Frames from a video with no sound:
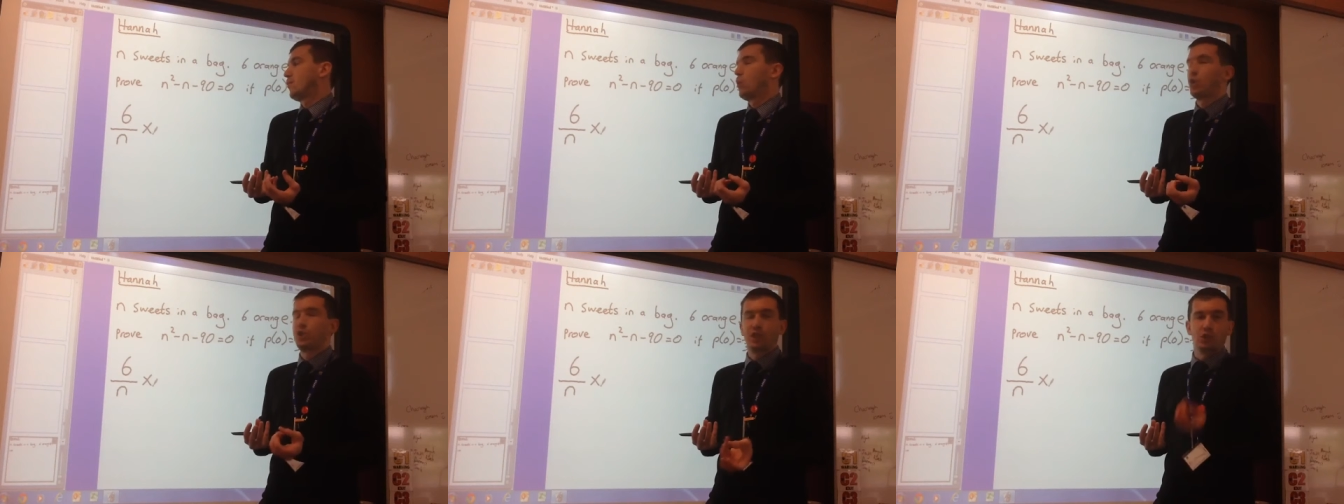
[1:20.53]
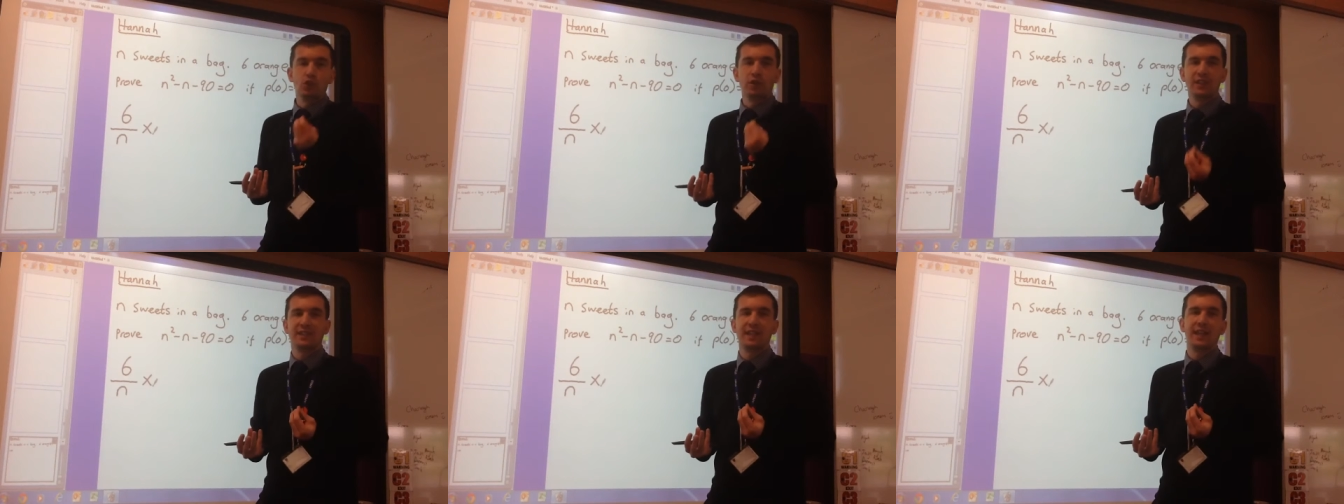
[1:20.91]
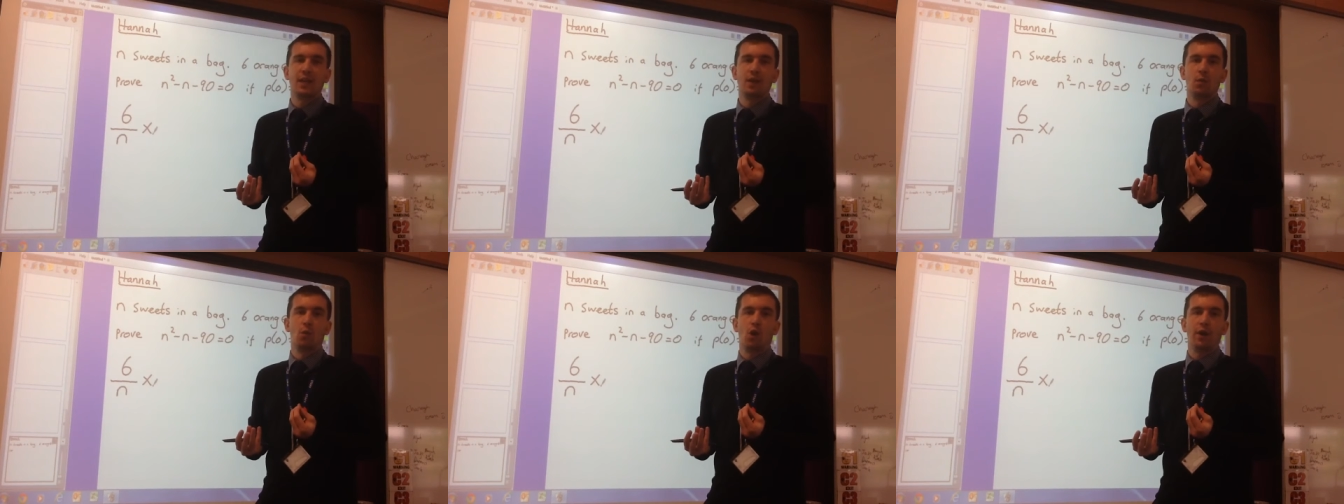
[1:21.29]
Well, she's already
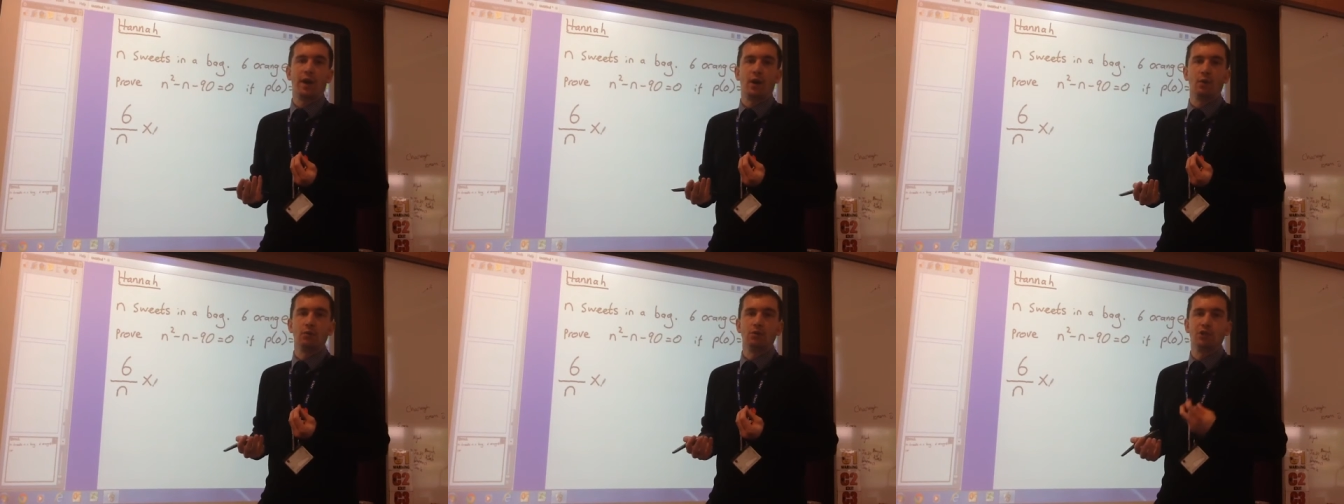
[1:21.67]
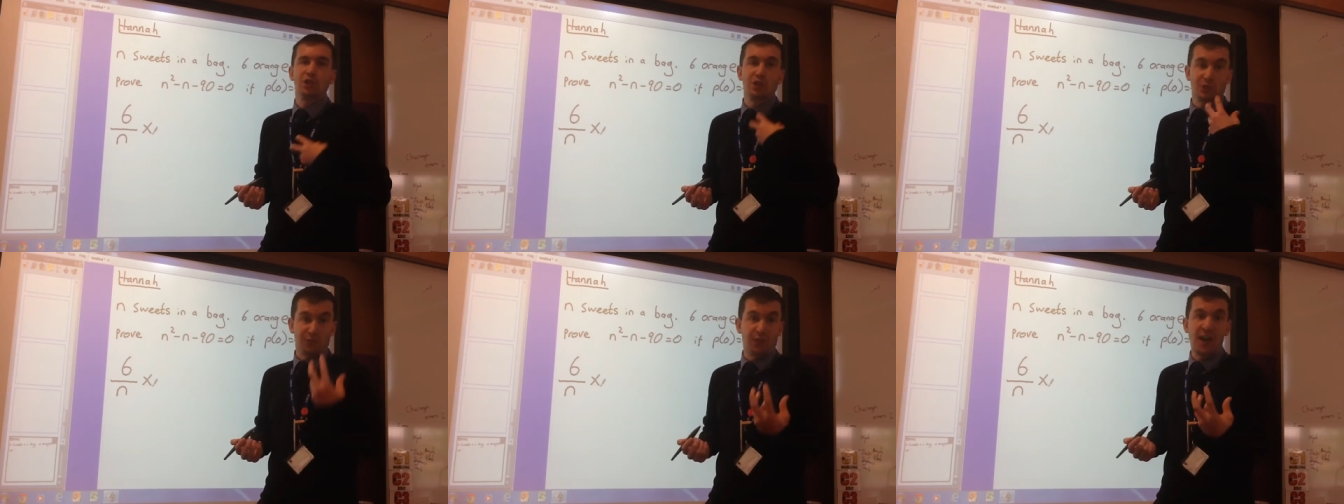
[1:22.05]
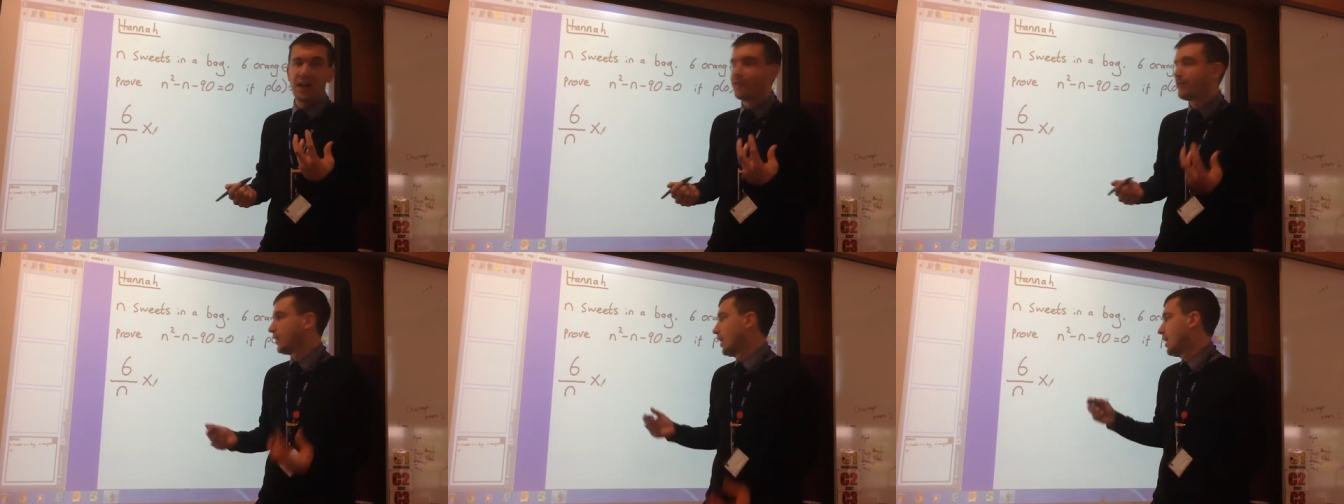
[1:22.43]
taken one out, so there's
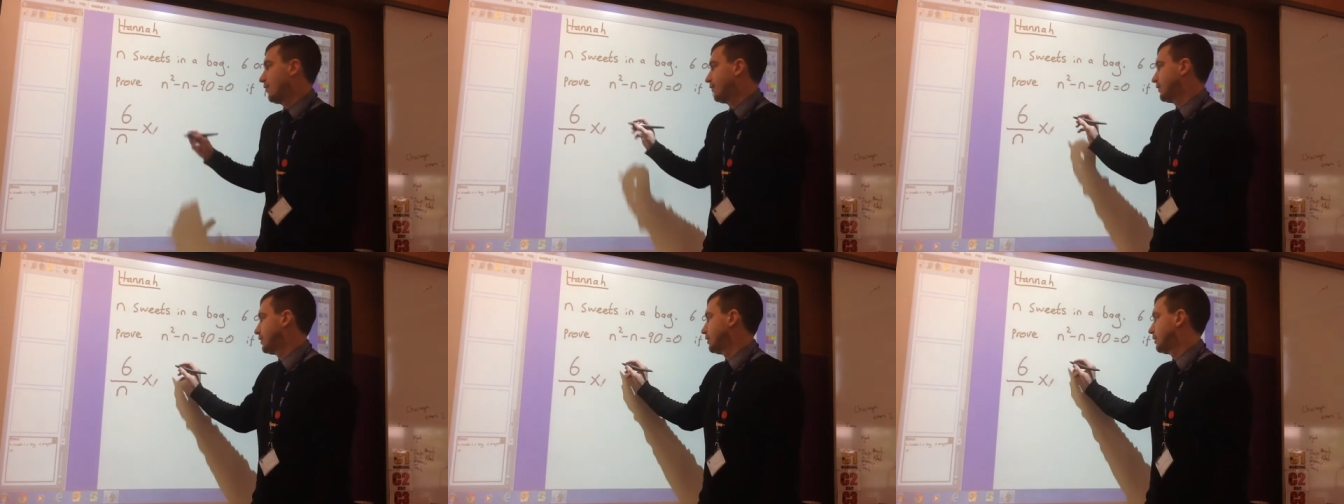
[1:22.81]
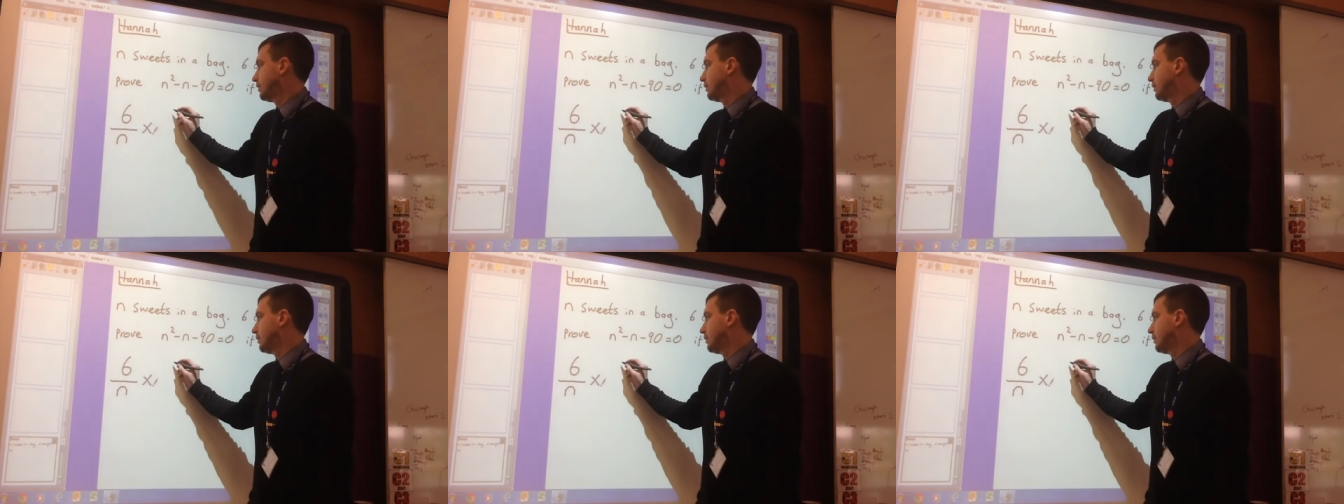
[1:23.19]
five left